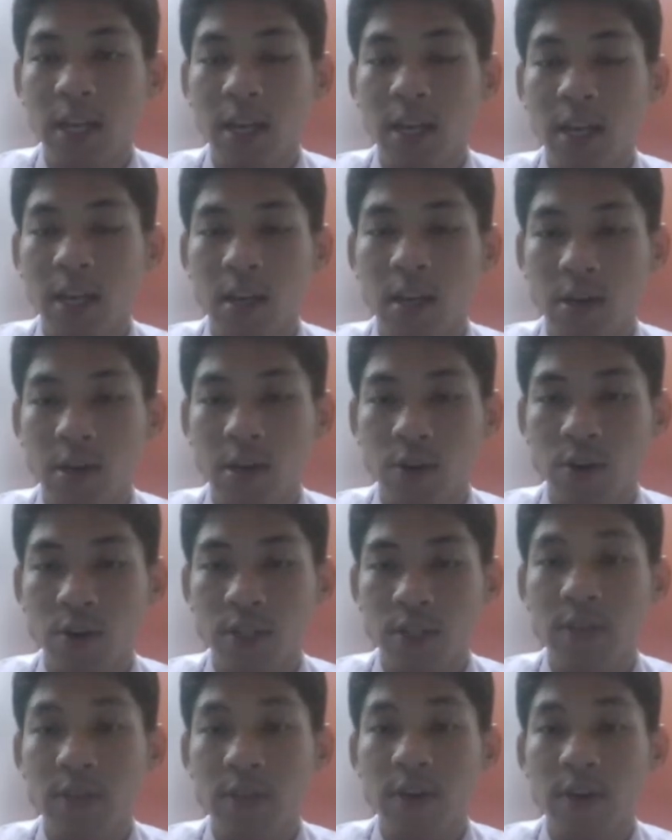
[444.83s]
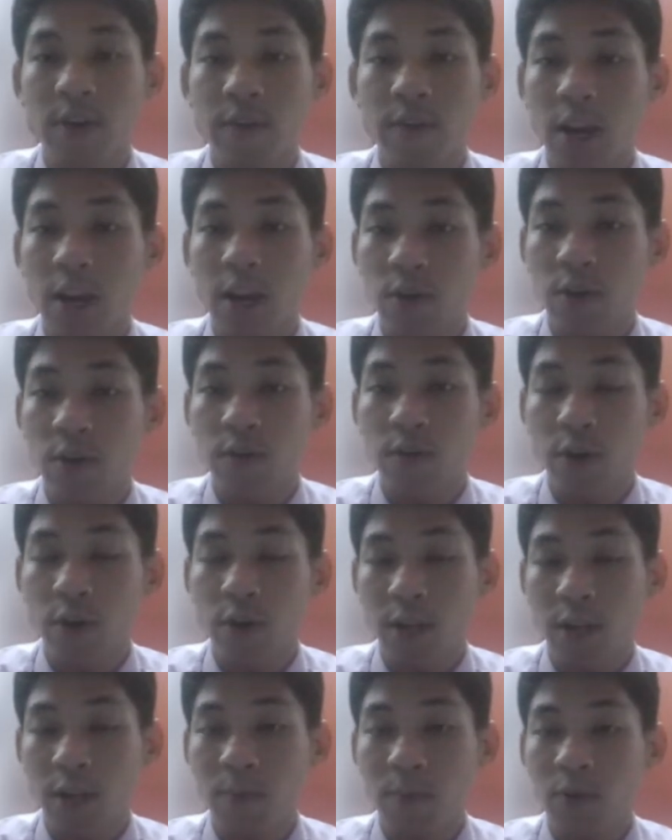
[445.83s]
the corrosion rate value for
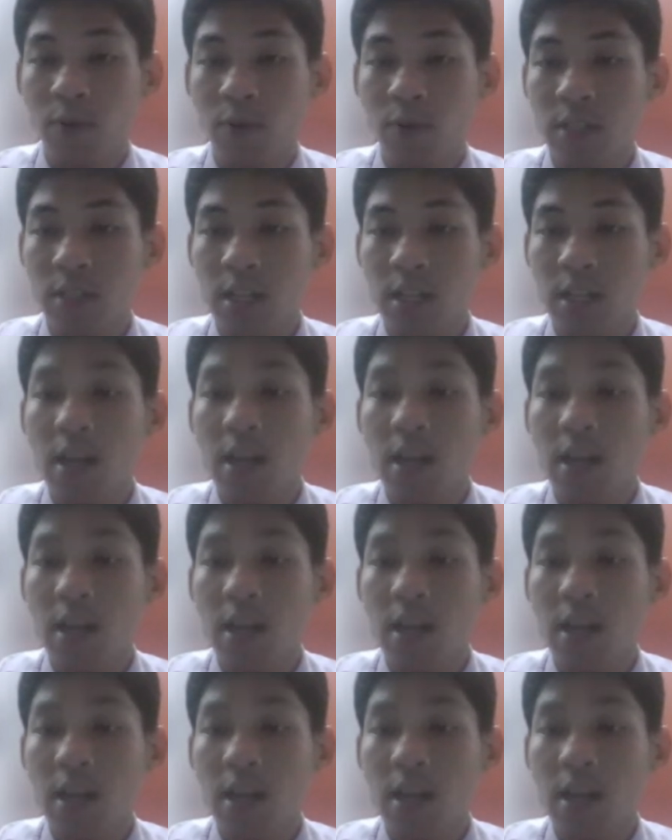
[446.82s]
epoxy